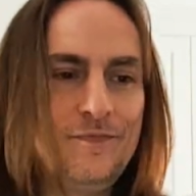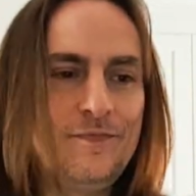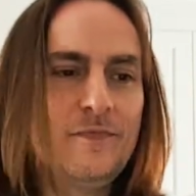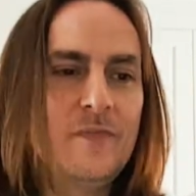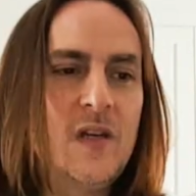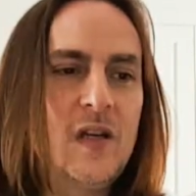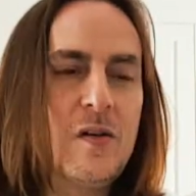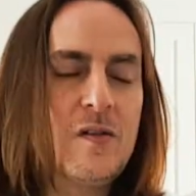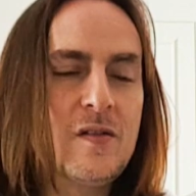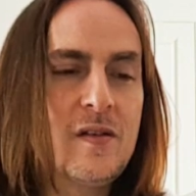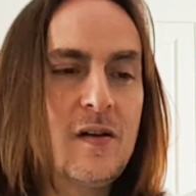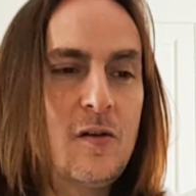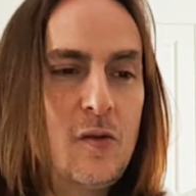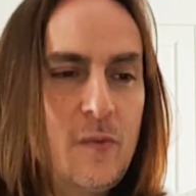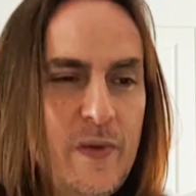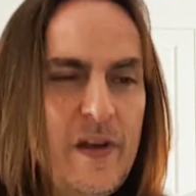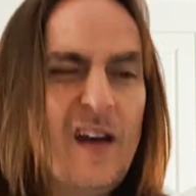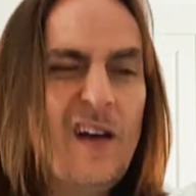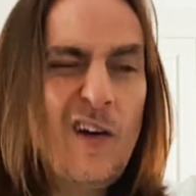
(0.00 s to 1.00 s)
because there
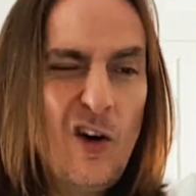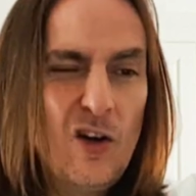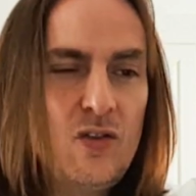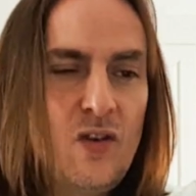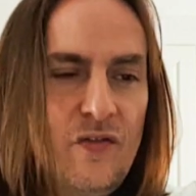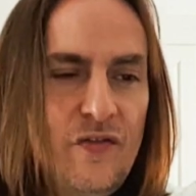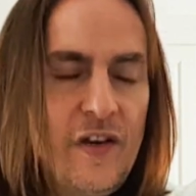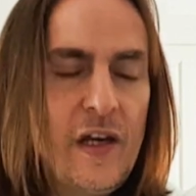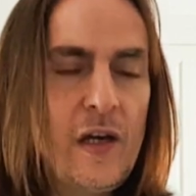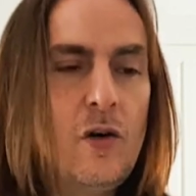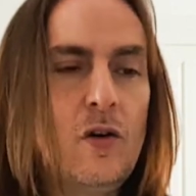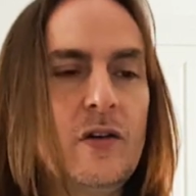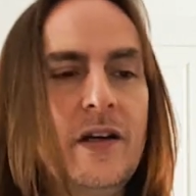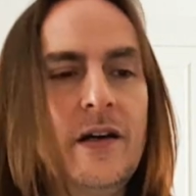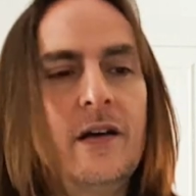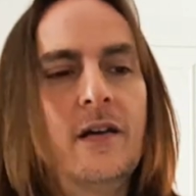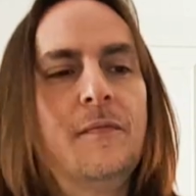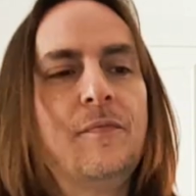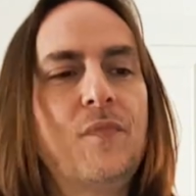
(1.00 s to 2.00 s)
could be a lot of ego
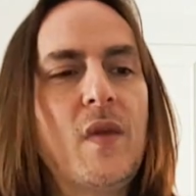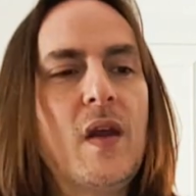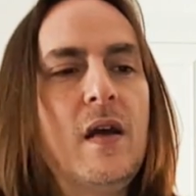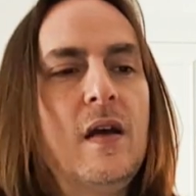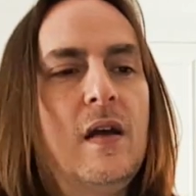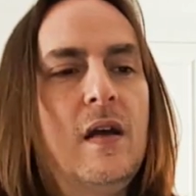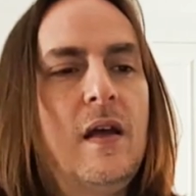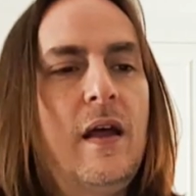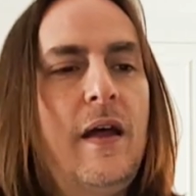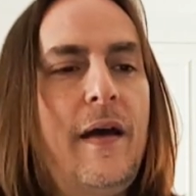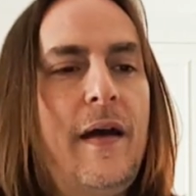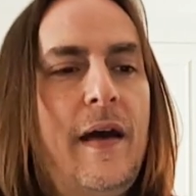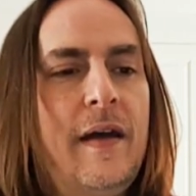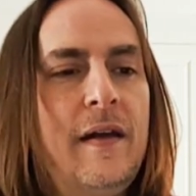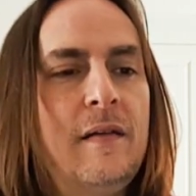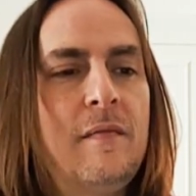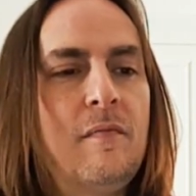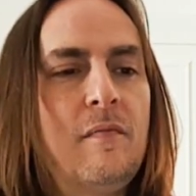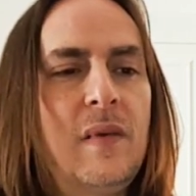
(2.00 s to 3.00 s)
there.
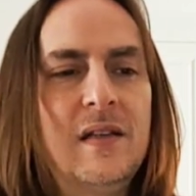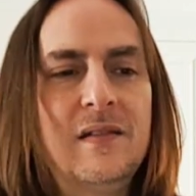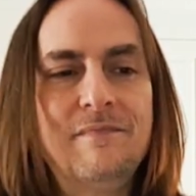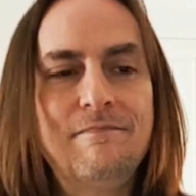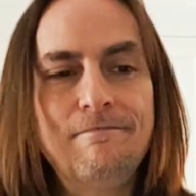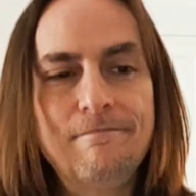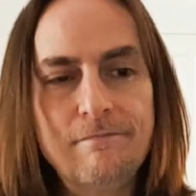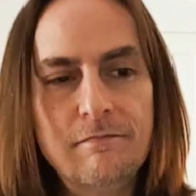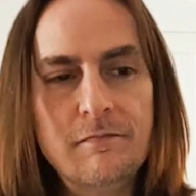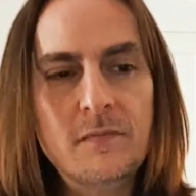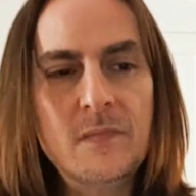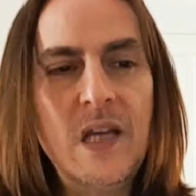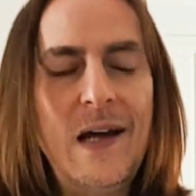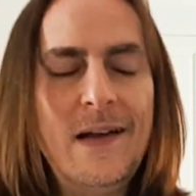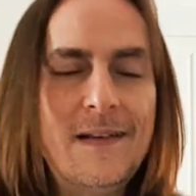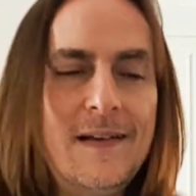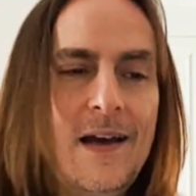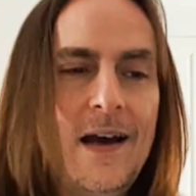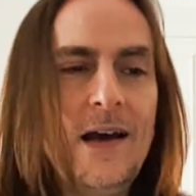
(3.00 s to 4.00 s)
But
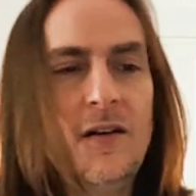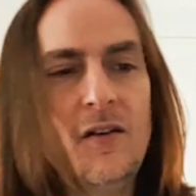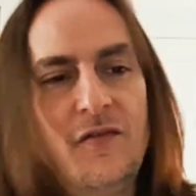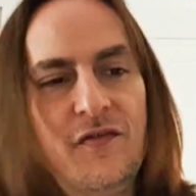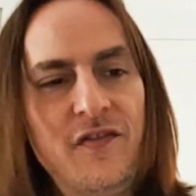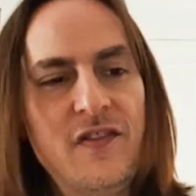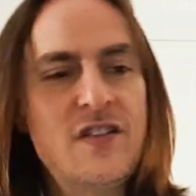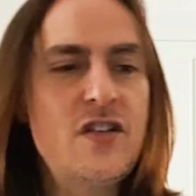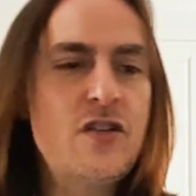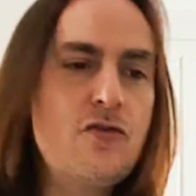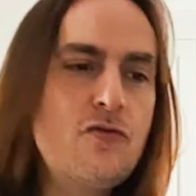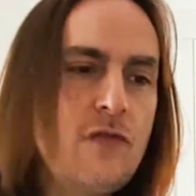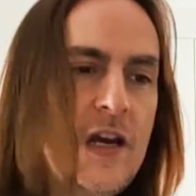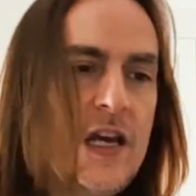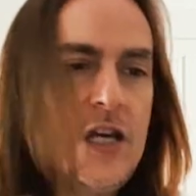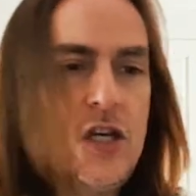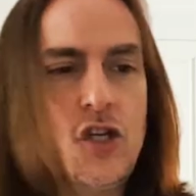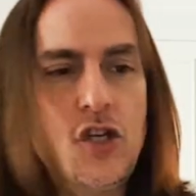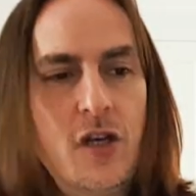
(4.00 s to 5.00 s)
that kind of
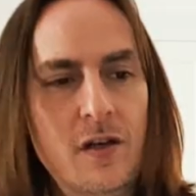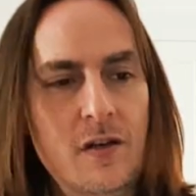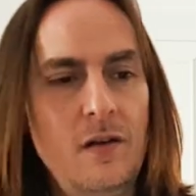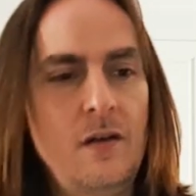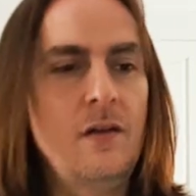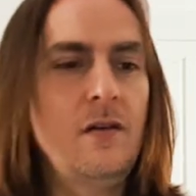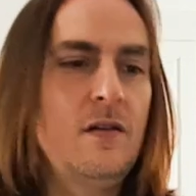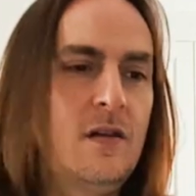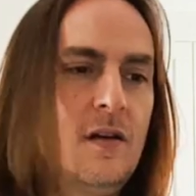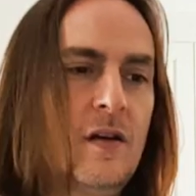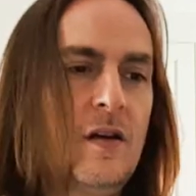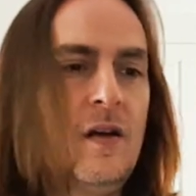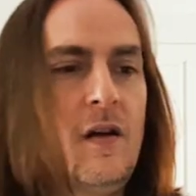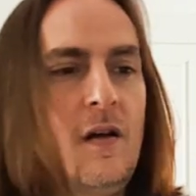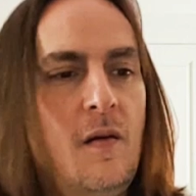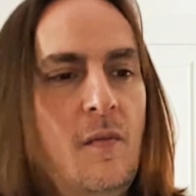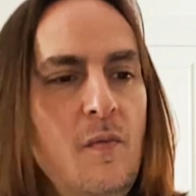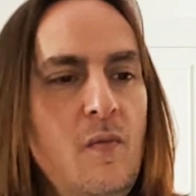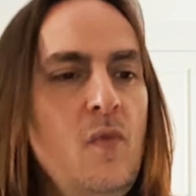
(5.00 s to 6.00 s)
frustration
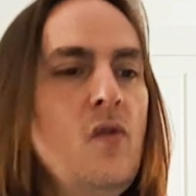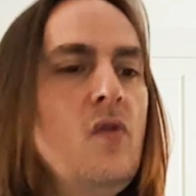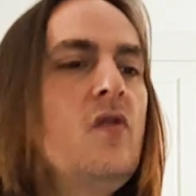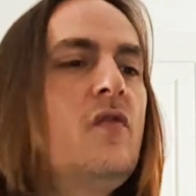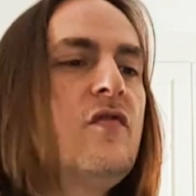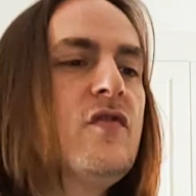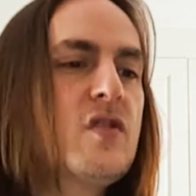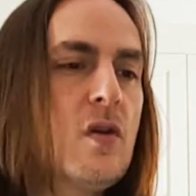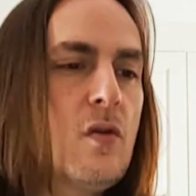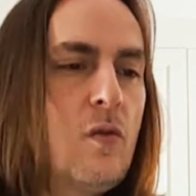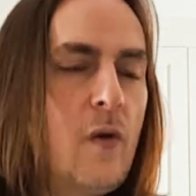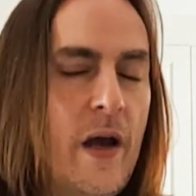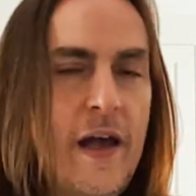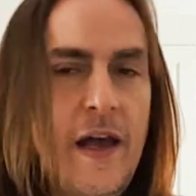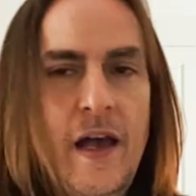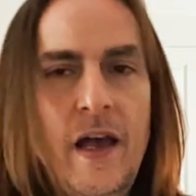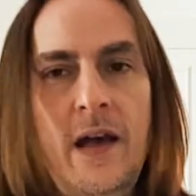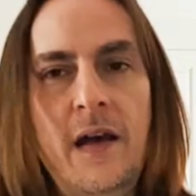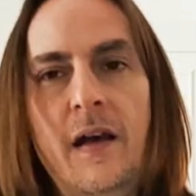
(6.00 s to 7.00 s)
moves
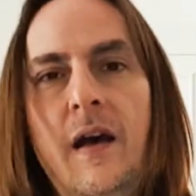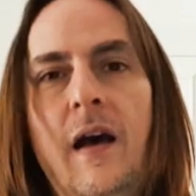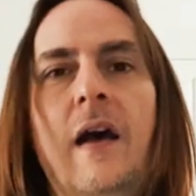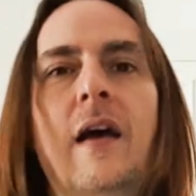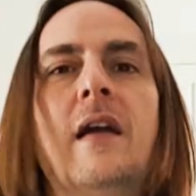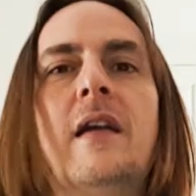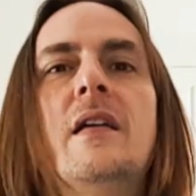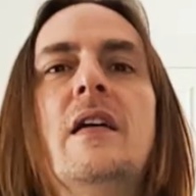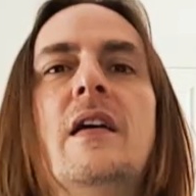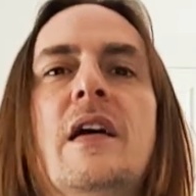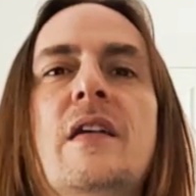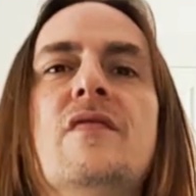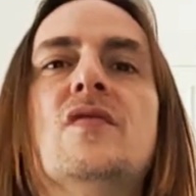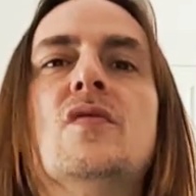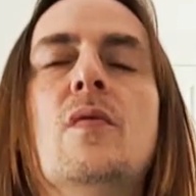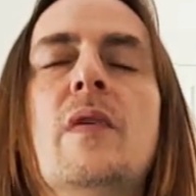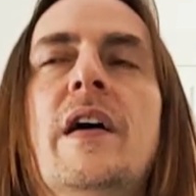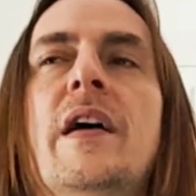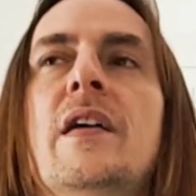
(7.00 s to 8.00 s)
away and
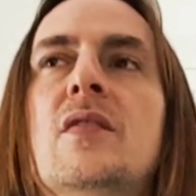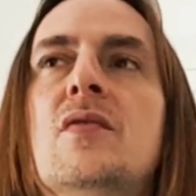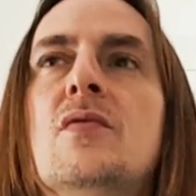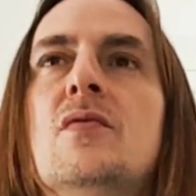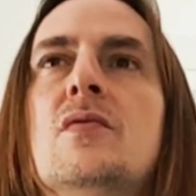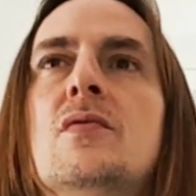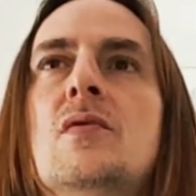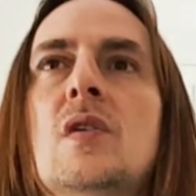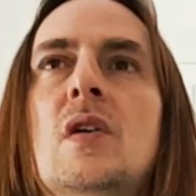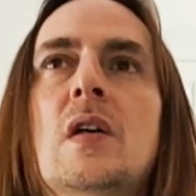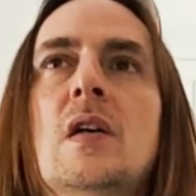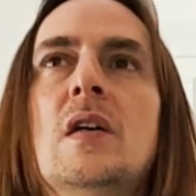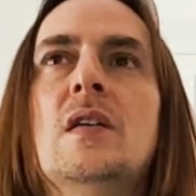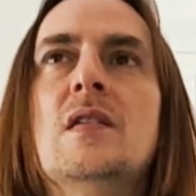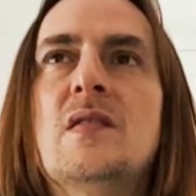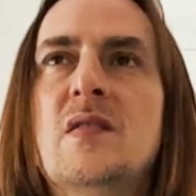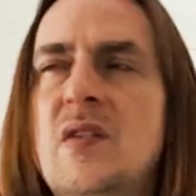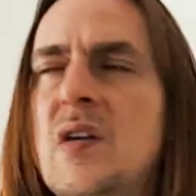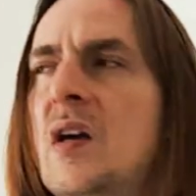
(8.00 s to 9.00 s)
gives way to
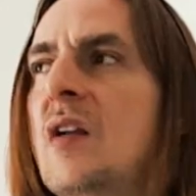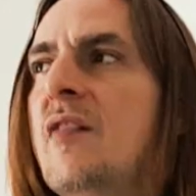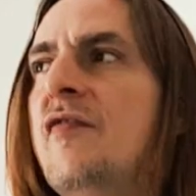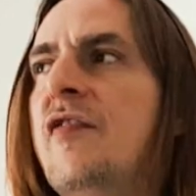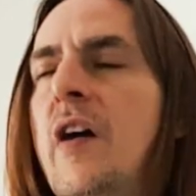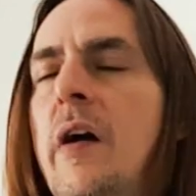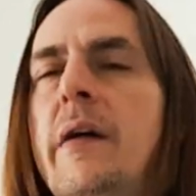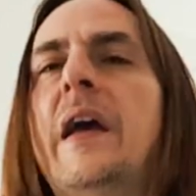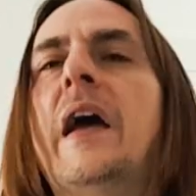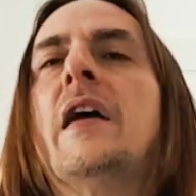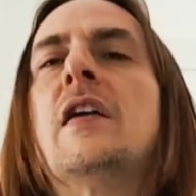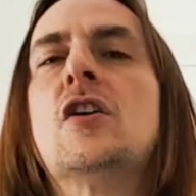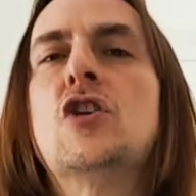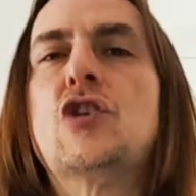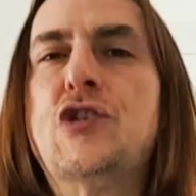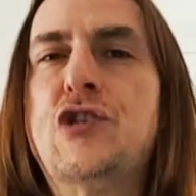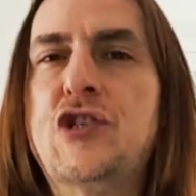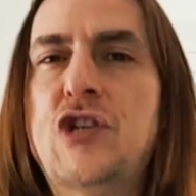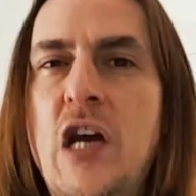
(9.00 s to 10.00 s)
still a very
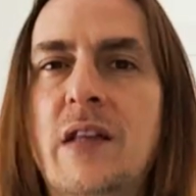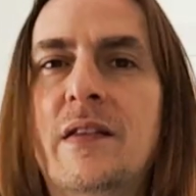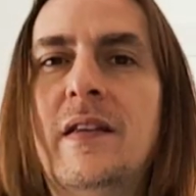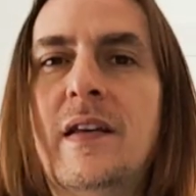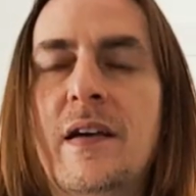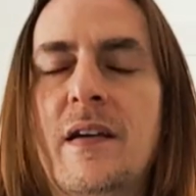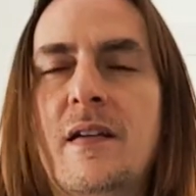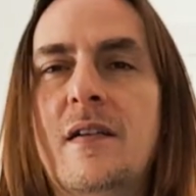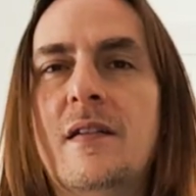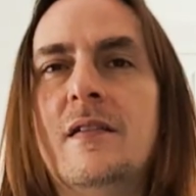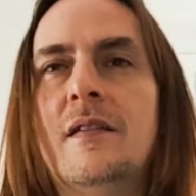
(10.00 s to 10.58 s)
energetic